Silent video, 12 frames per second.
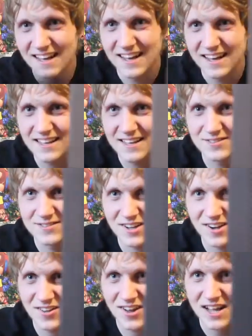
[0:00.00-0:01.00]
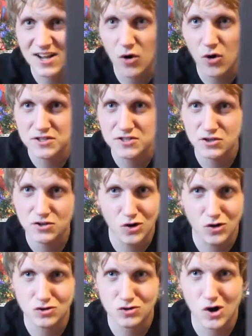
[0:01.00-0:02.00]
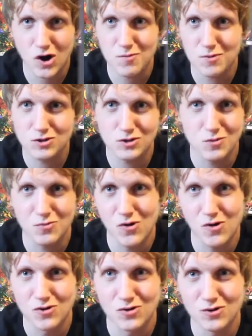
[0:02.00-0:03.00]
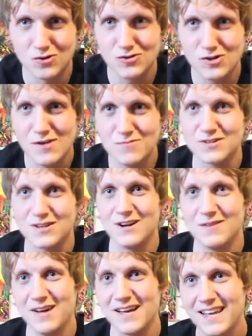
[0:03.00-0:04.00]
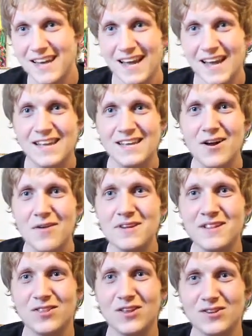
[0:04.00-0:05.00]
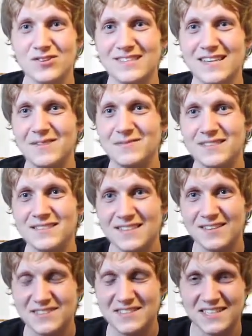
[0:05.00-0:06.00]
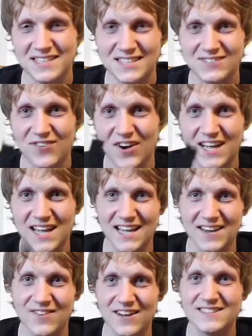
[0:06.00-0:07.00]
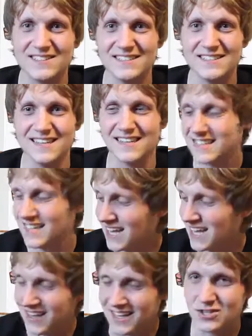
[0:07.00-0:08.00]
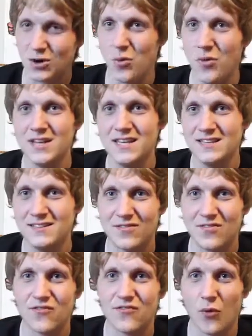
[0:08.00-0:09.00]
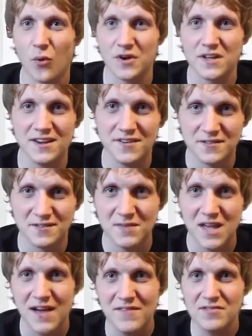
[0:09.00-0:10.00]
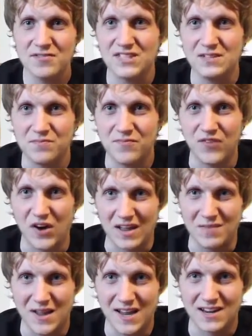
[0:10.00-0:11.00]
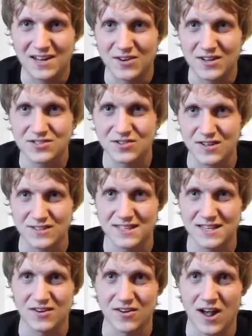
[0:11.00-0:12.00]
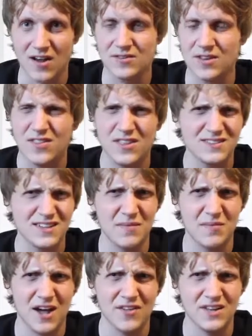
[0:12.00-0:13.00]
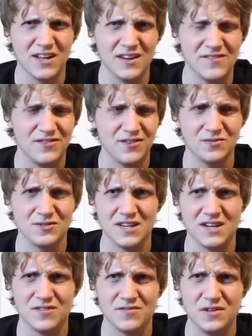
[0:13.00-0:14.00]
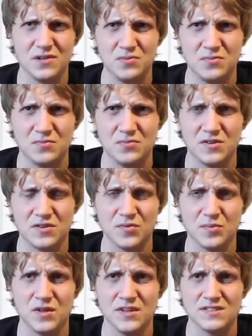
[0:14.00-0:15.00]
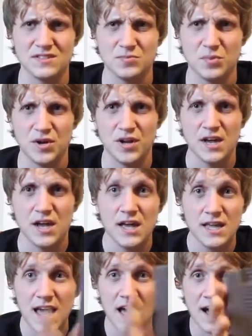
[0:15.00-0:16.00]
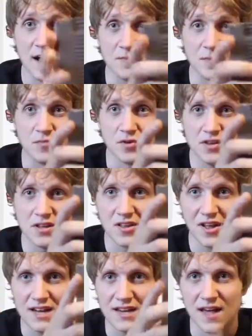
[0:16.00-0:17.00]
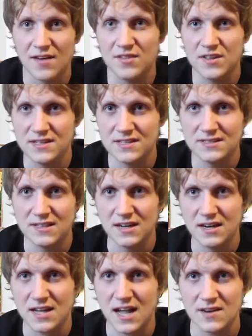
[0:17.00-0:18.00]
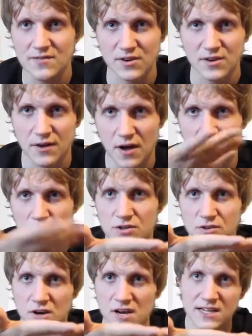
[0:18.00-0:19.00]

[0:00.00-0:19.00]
He was all like, oh, I see it all the time. I see it more than Little Samson. And I'm like, you know how many Little Samsons I've seen at these fucking conventions? Like 20, 40 of them. I've never seen fucking Panic Restaurant sitting around. This time, oddly enough, it was there a few different places. But yeah, I'm really glad to have this kind of a underrated.